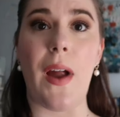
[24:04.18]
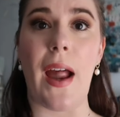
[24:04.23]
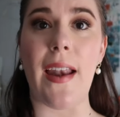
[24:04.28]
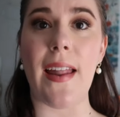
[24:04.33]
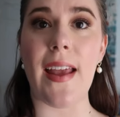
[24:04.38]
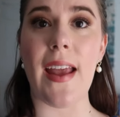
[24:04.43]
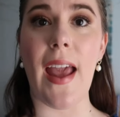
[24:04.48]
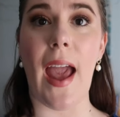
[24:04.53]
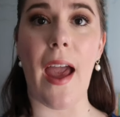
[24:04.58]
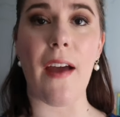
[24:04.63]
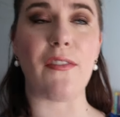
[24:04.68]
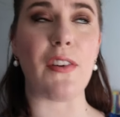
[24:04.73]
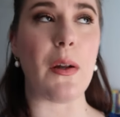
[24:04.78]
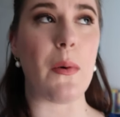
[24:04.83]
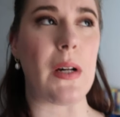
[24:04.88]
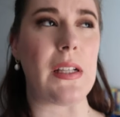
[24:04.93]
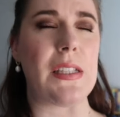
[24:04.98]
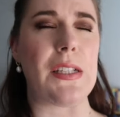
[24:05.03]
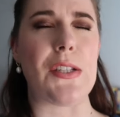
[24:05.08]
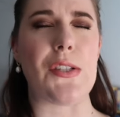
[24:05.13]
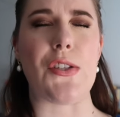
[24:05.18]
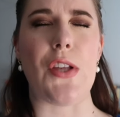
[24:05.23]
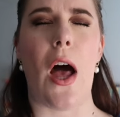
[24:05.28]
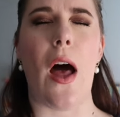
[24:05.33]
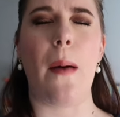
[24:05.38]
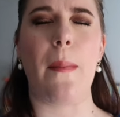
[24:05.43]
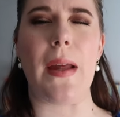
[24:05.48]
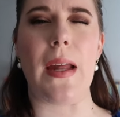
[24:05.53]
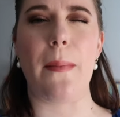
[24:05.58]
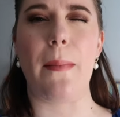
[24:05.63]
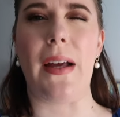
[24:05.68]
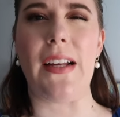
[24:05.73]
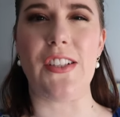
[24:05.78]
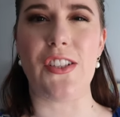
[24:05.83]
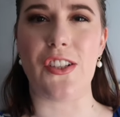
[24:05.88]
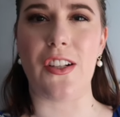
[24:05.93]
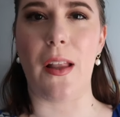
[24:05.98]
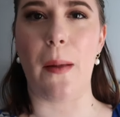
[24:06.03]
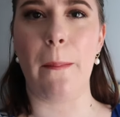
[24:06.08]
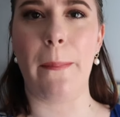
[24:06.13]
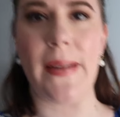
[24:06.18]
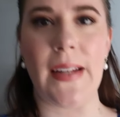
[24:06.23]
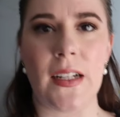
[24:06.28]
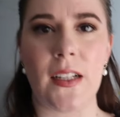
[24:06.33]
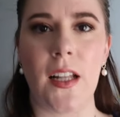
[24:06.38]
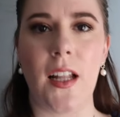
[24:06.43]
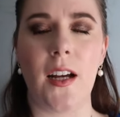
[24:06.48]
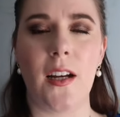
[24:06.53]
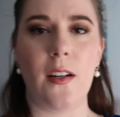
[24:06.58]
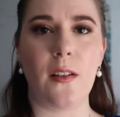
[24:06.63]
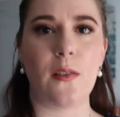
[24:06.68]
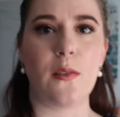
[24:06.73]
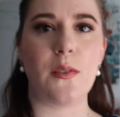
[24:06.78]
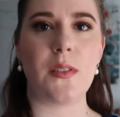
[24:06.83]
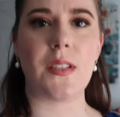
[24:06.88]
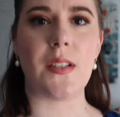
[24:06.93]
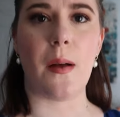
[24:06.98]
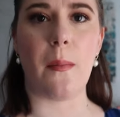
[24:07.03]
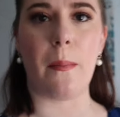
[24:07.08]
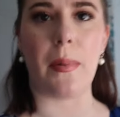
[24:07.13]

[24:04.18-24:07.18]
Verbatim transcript: ready. Everyone saw me in my schlumpy clothes,